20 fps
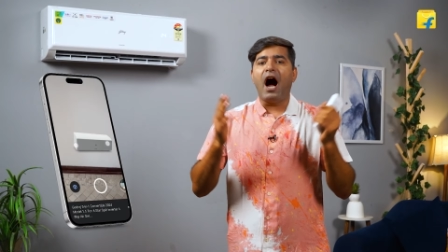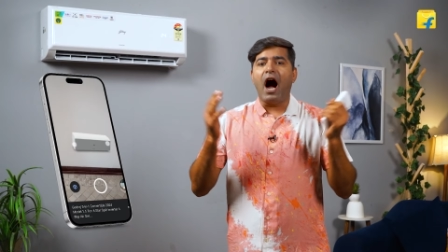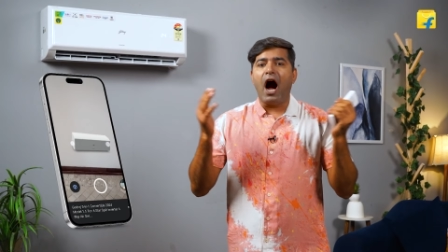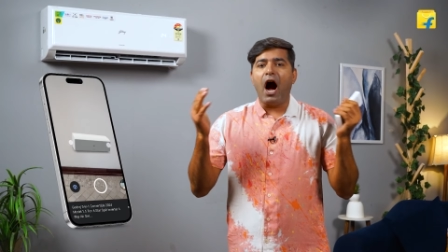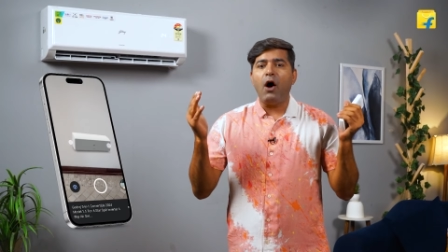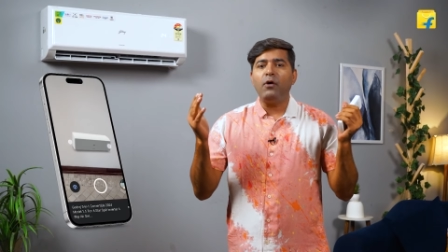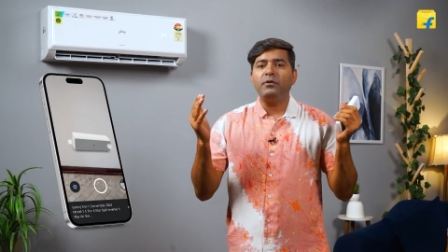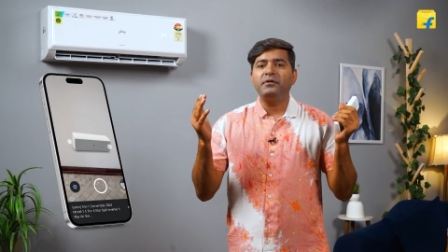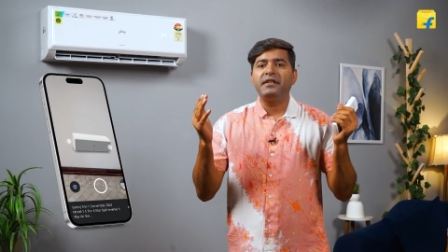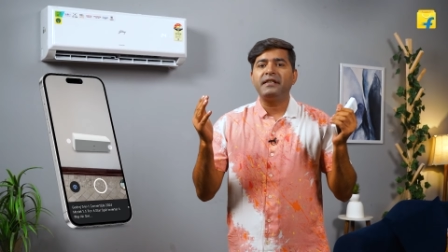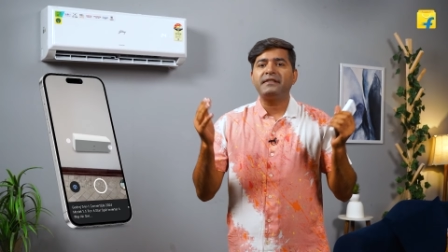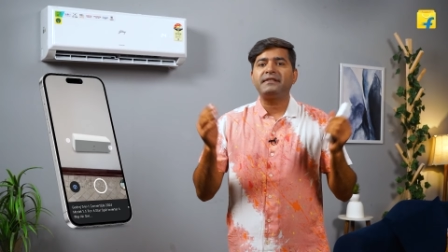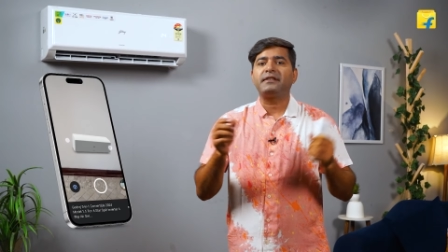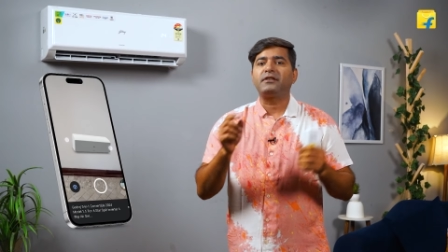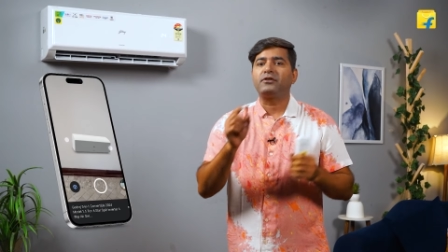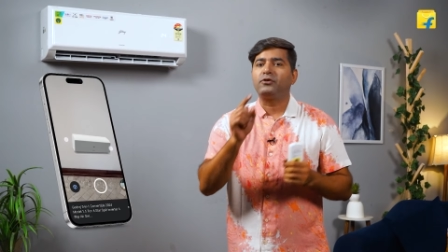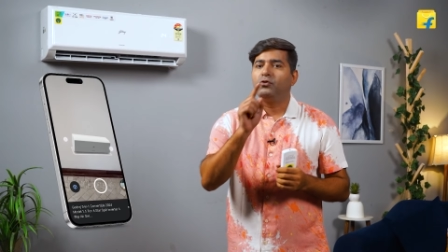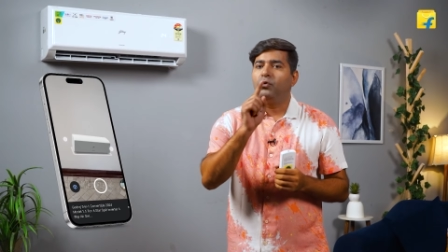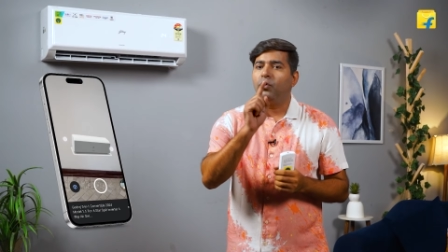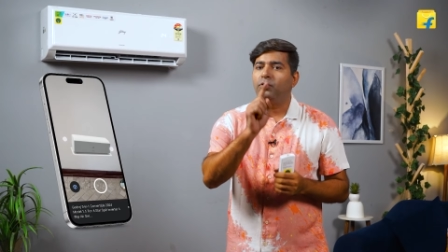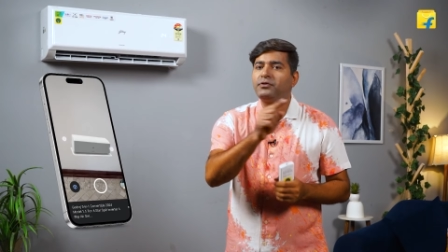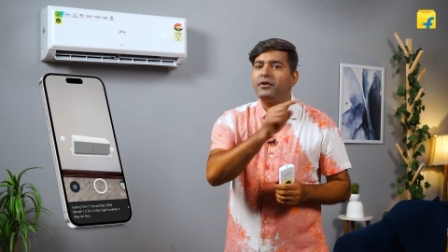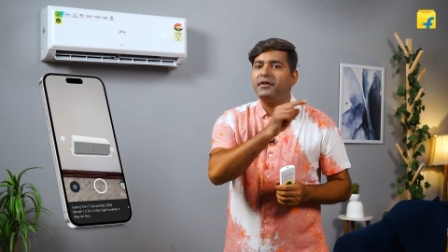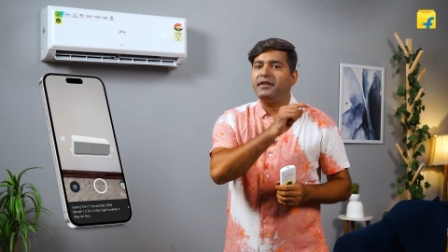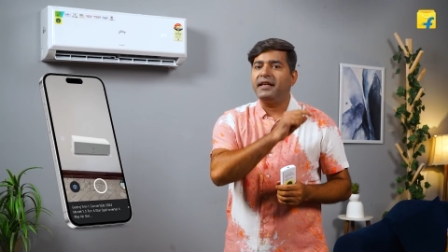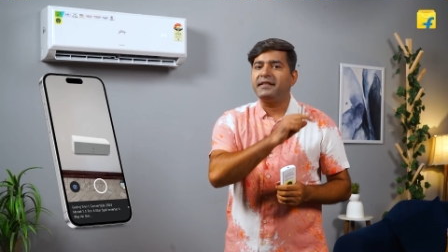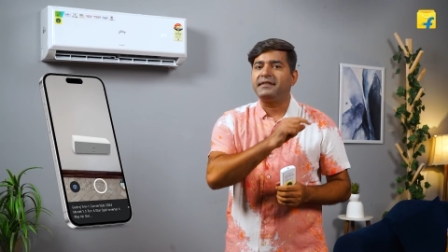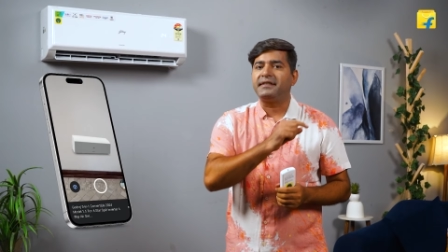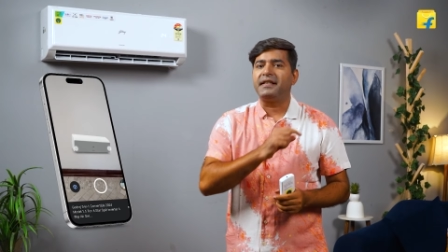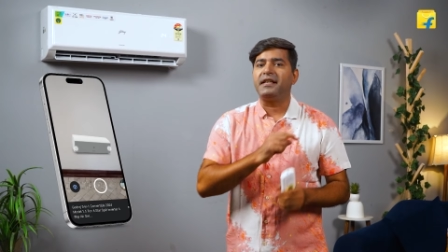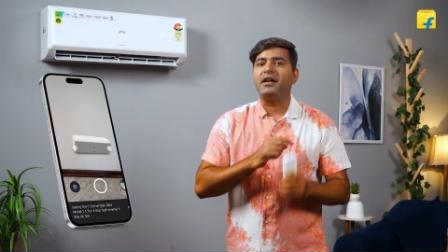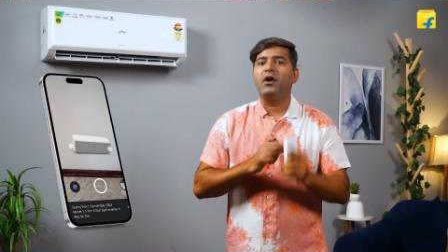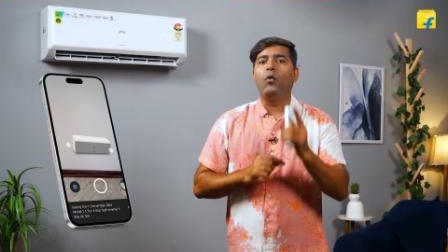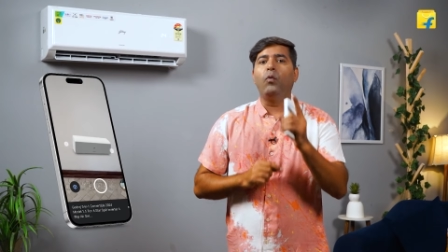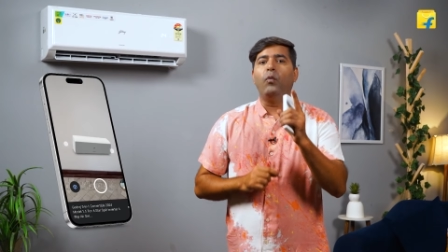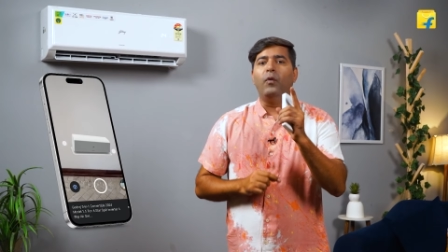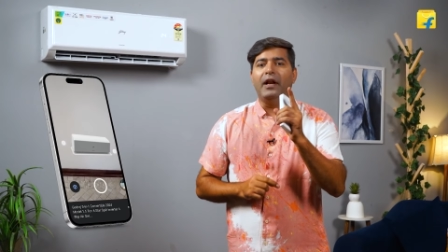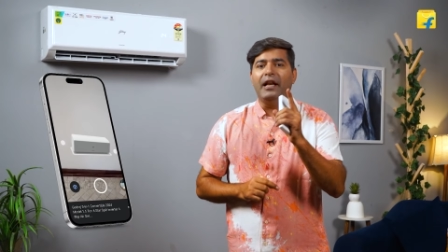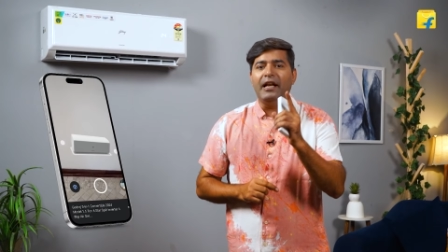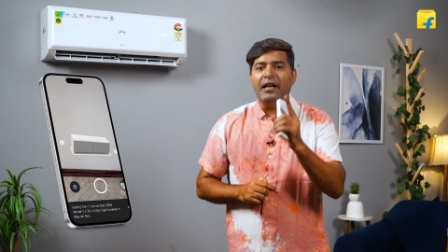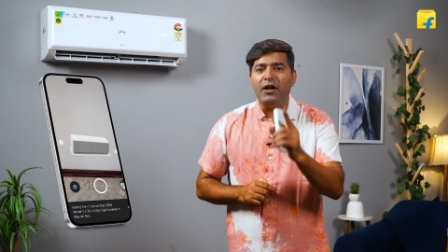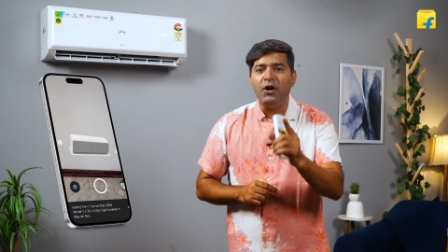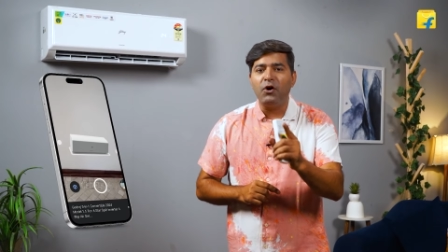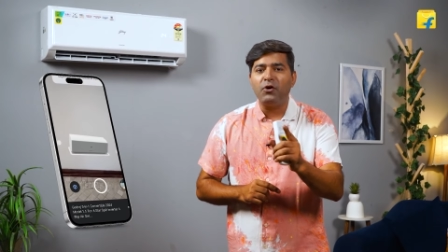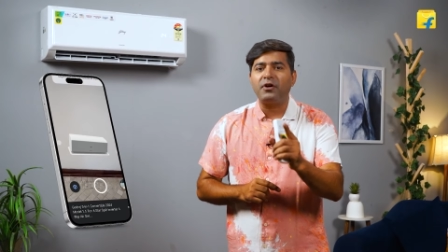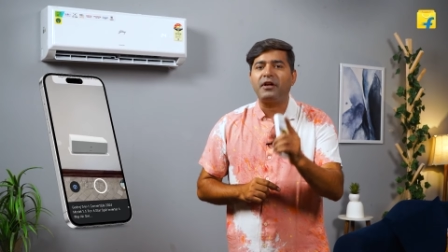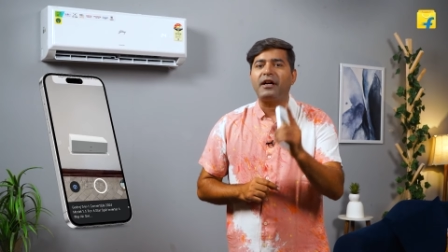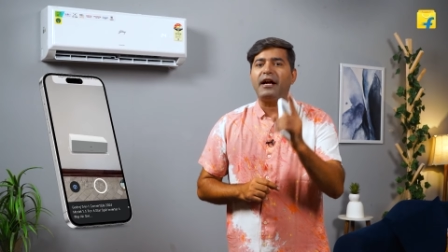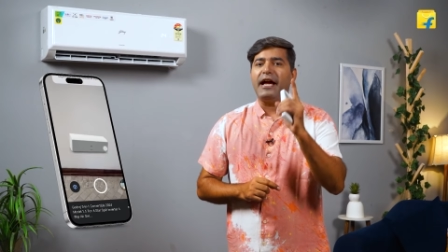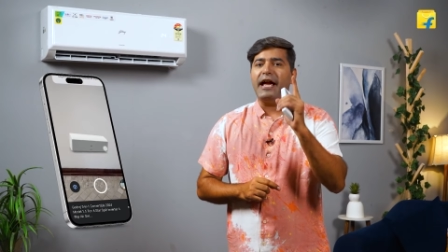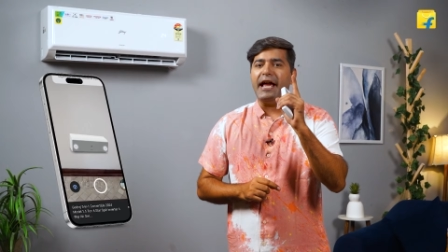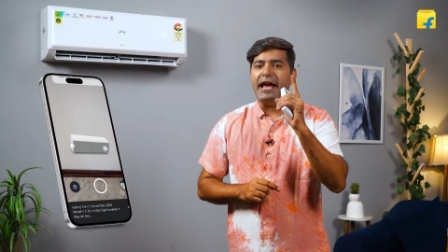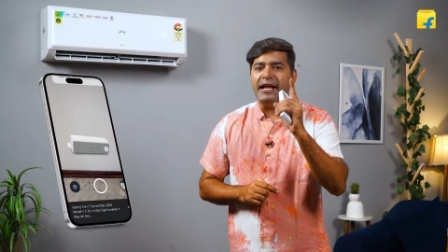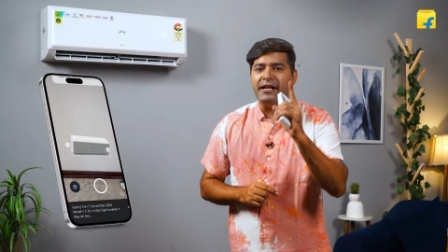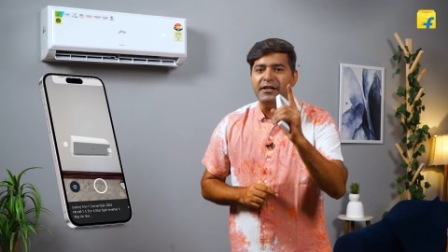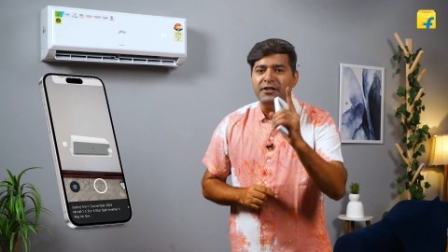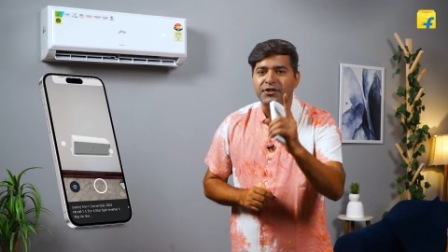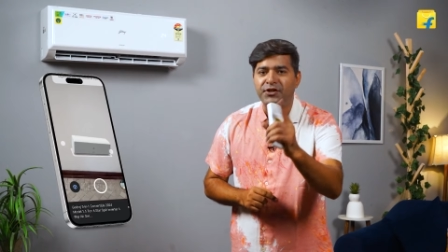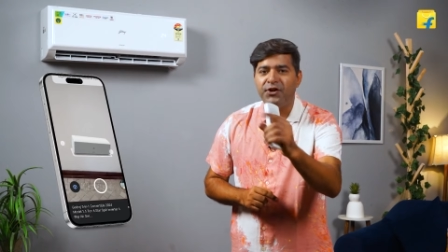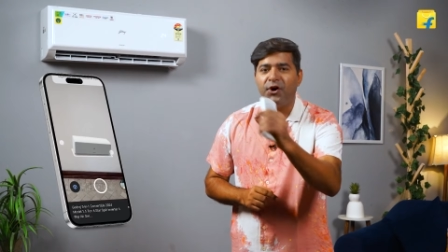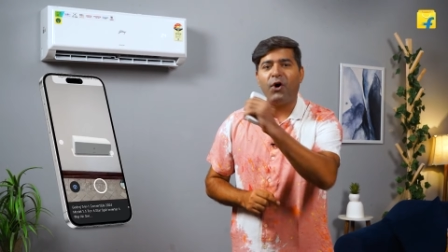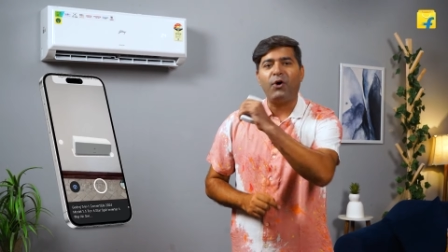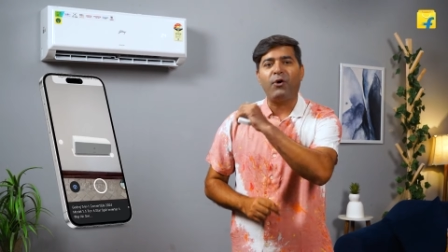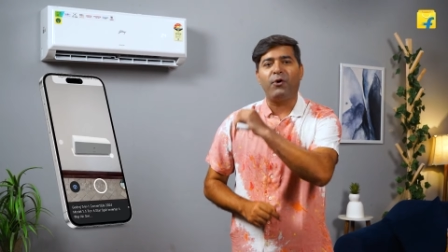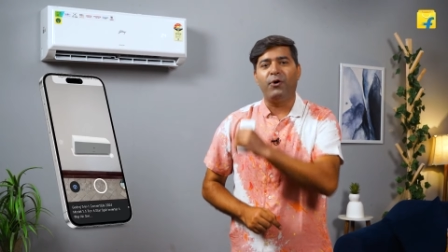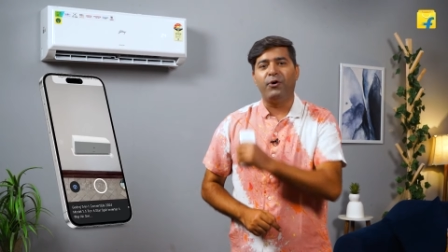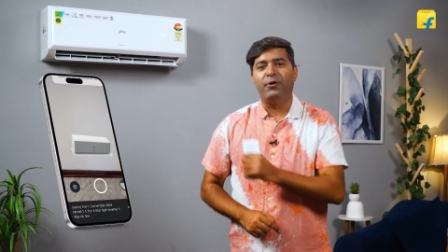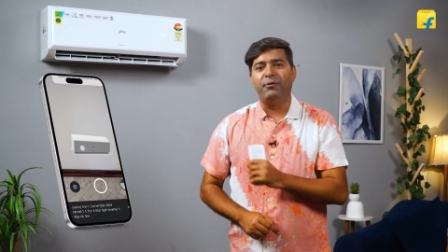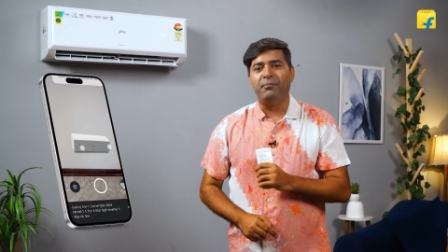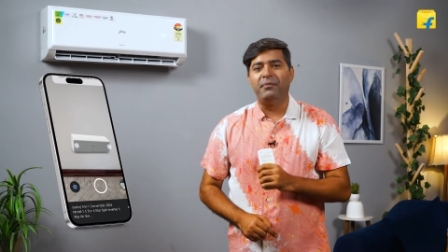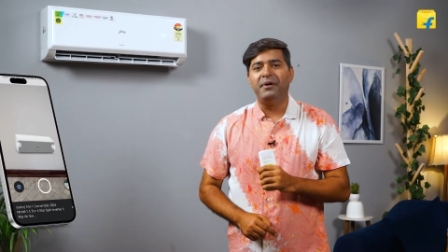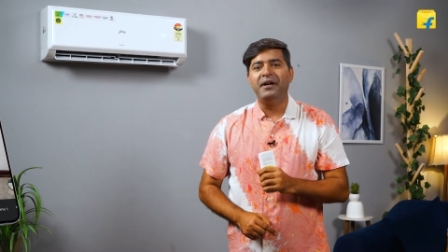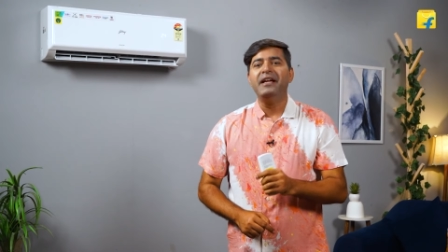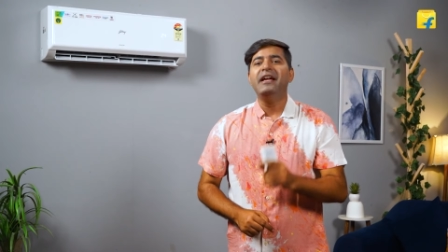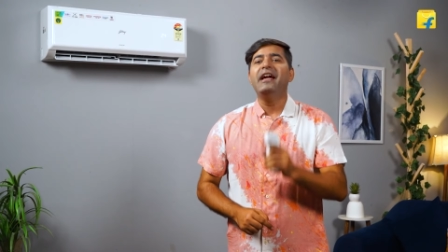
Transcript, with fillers: how this Godrej AC will look in your home,